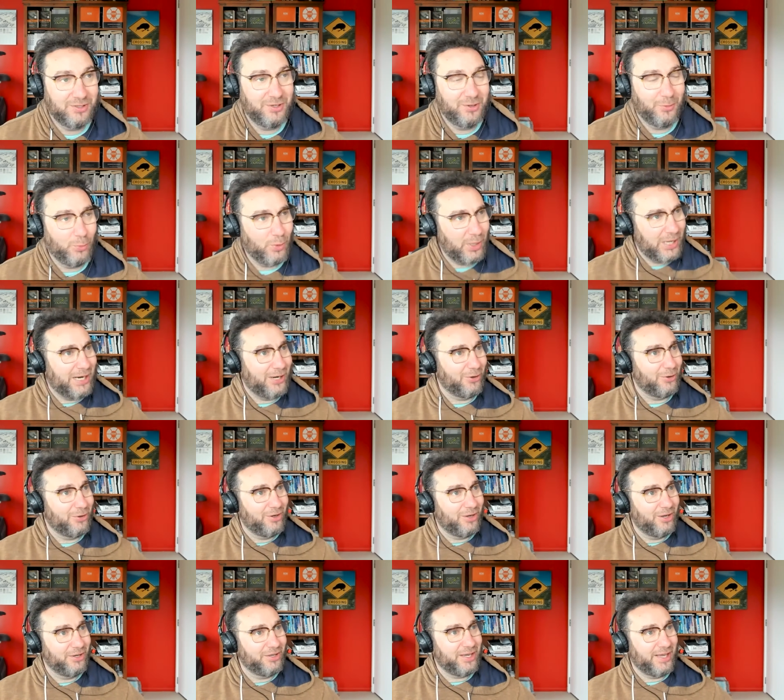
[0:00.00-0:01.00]
Wow.
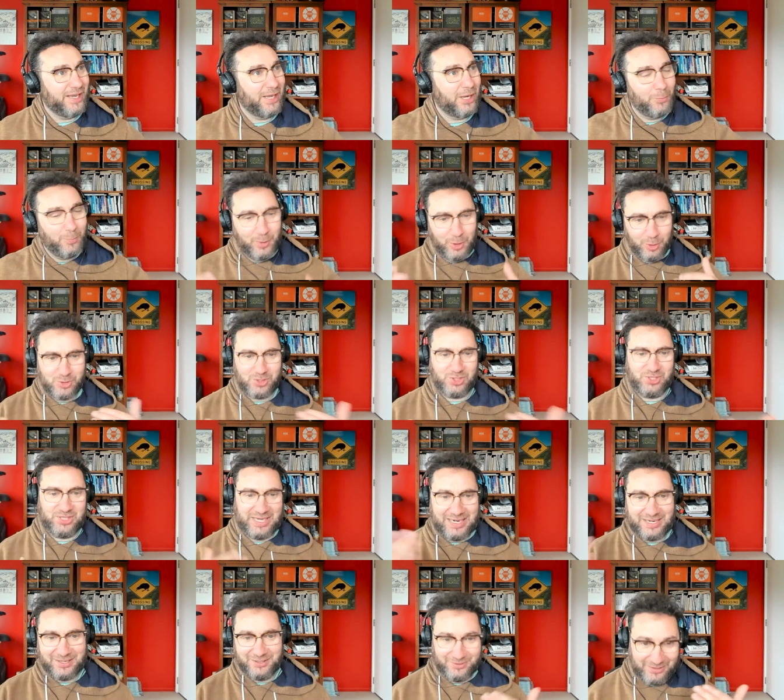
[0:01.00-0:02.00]
Okay. Help me
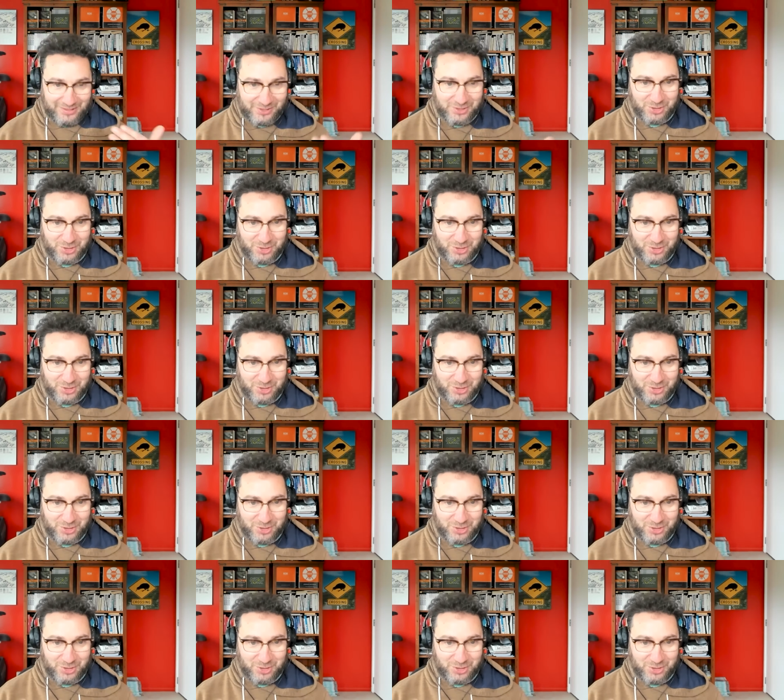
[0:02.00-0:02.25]
understand. Let's